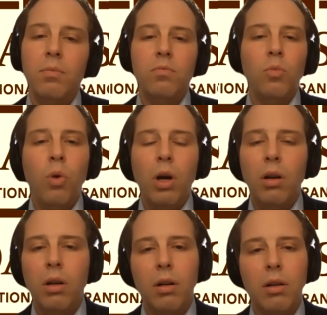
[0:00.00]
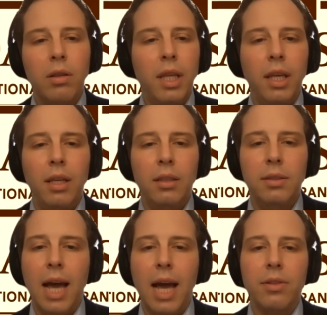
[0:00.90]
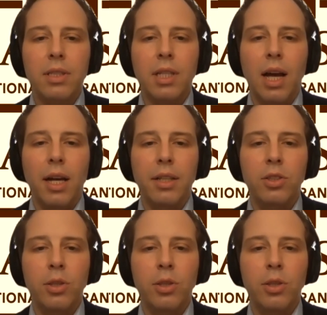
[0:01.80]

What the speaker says: What are the downsides